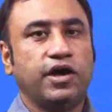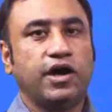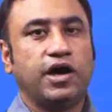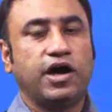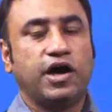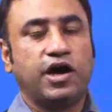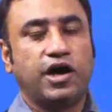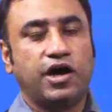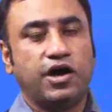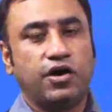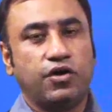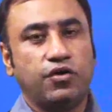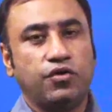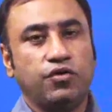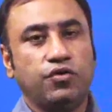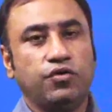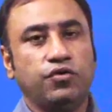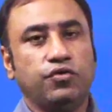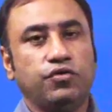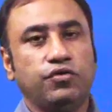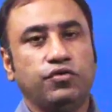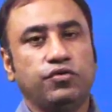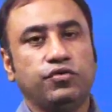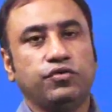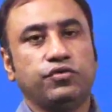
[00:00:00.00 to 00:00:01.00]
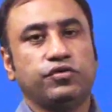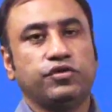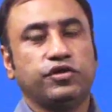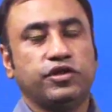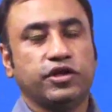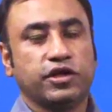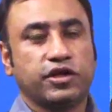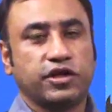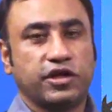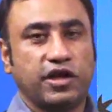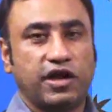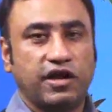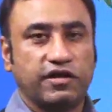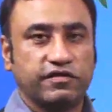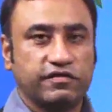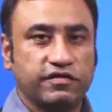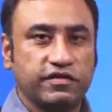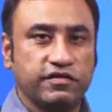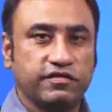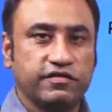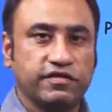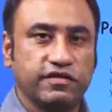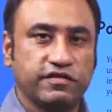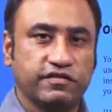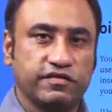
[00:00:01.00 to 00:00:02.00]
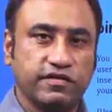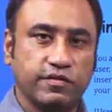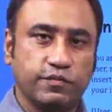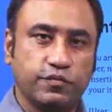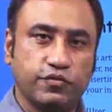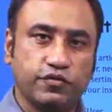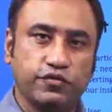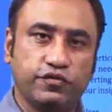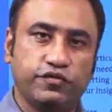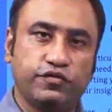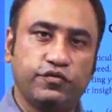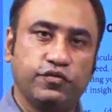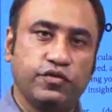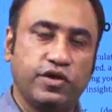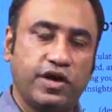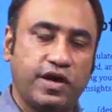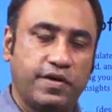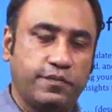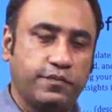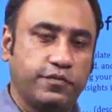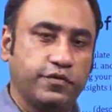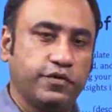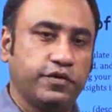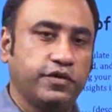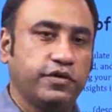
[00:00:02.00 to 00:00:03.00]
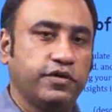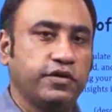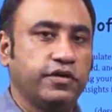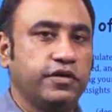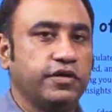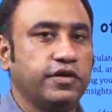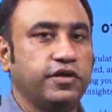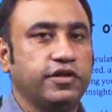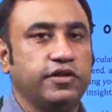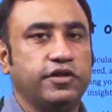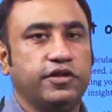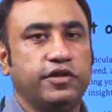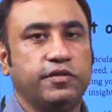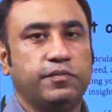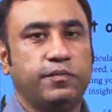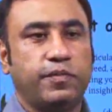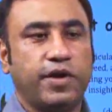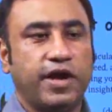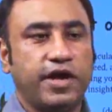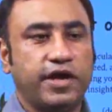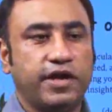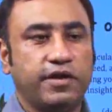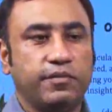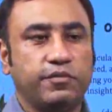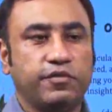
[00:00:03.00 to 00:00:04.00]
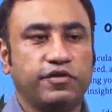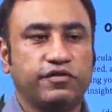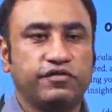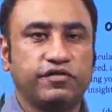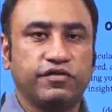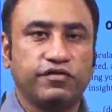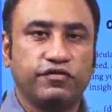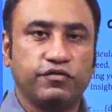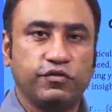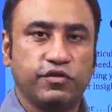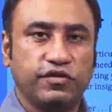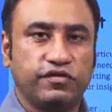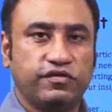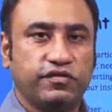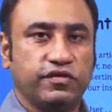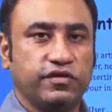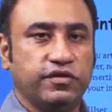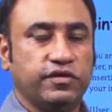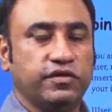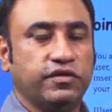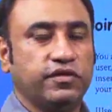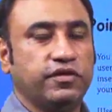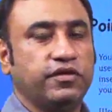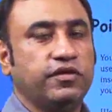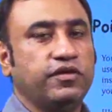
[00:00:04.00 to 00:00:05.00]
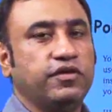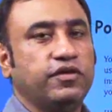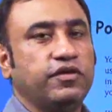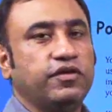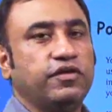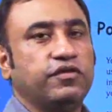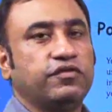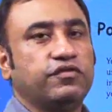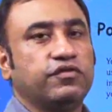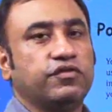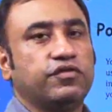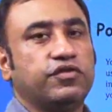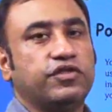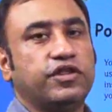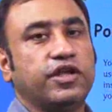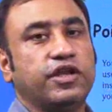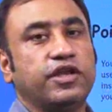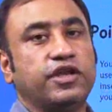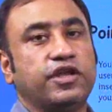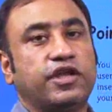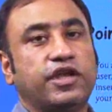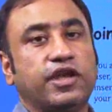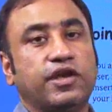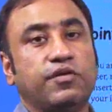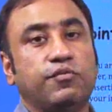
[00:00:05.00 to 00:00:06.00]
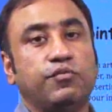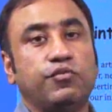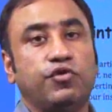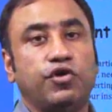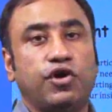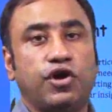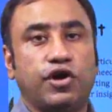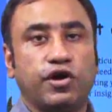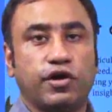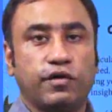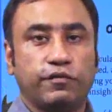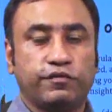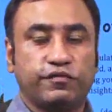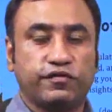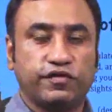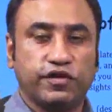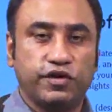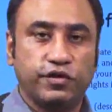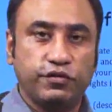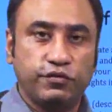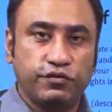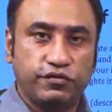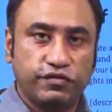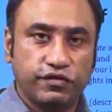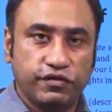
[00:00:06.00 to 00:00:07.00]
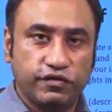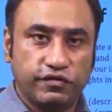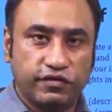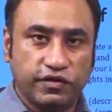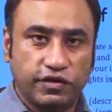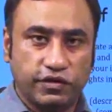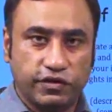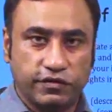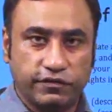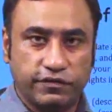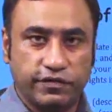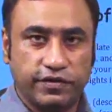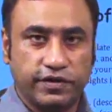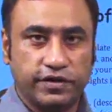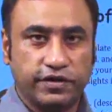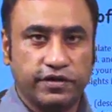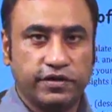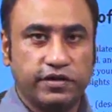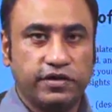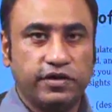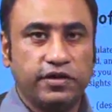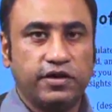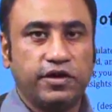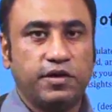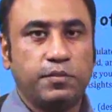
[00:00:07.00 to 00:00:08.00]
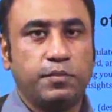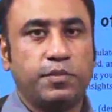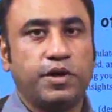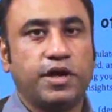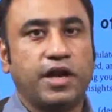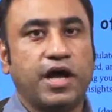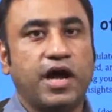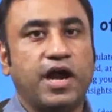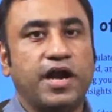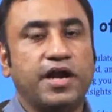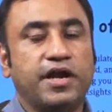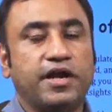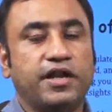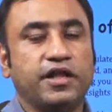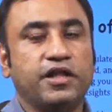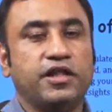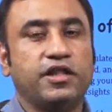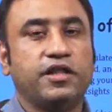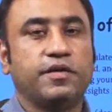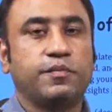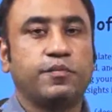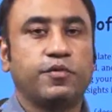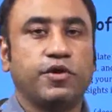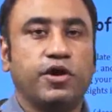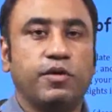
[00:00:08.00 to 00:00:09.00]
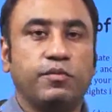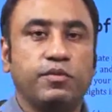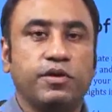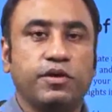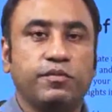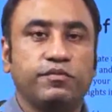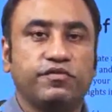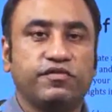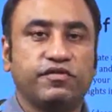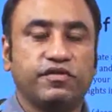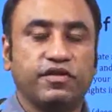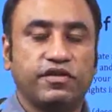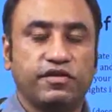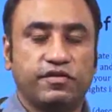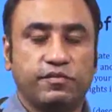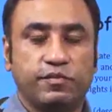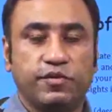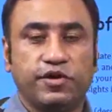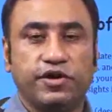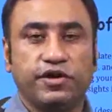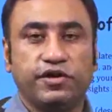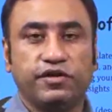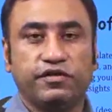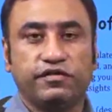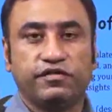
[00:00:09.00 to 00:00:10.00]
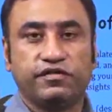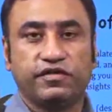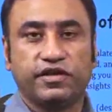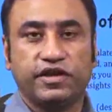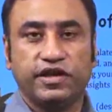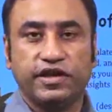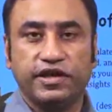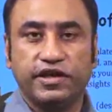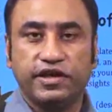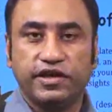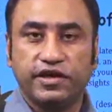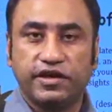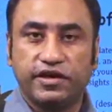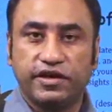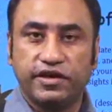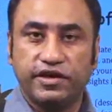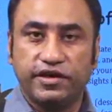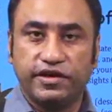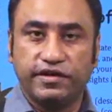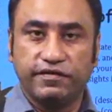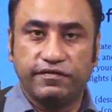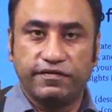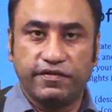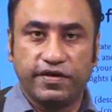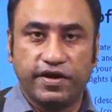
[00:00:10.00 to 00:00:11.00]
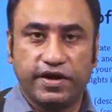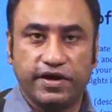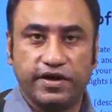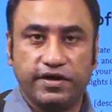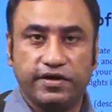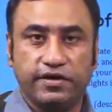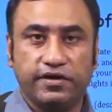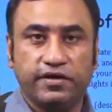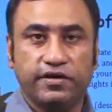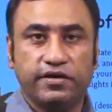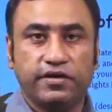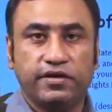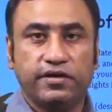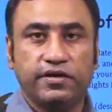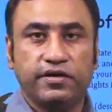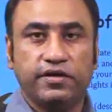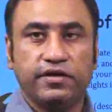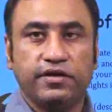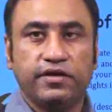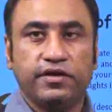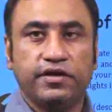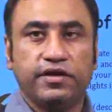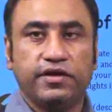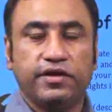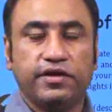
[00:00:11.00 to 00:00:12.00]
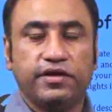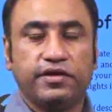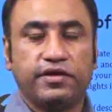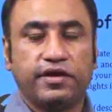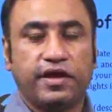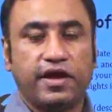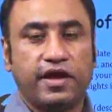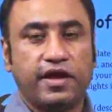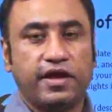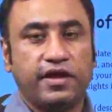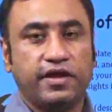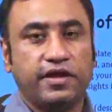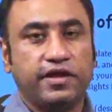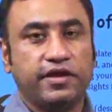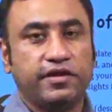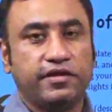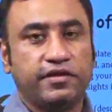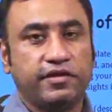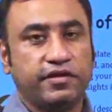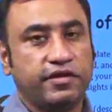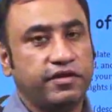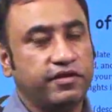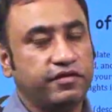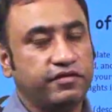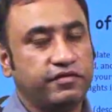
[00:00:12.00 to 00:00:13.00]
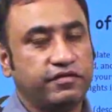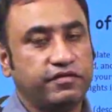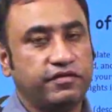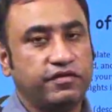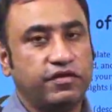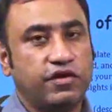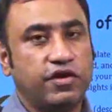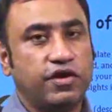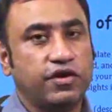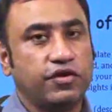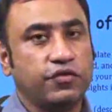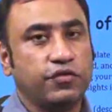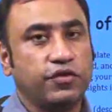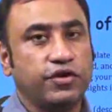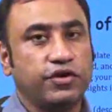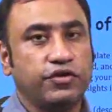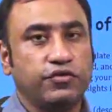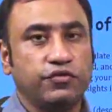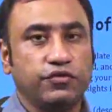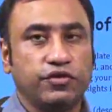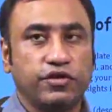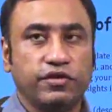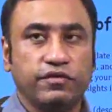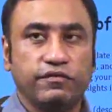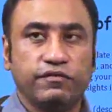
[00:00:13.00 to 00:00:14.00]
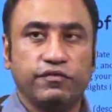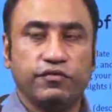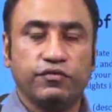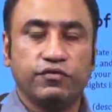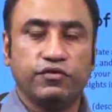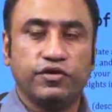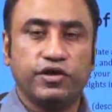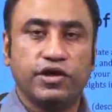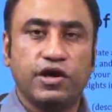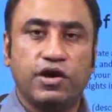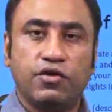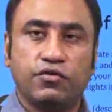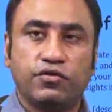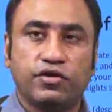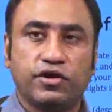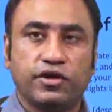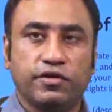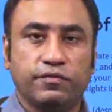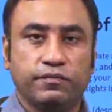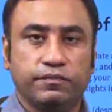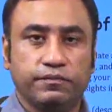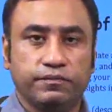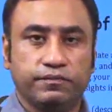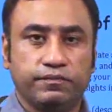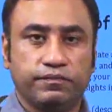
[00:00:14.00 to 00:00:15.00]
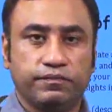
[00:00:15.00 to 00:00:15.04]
how the classes are supposed to happen in the pandemic situation. So, then came lot of solutions out of it, but until the problem statement is clearly defined, it is not going to give you the outcome.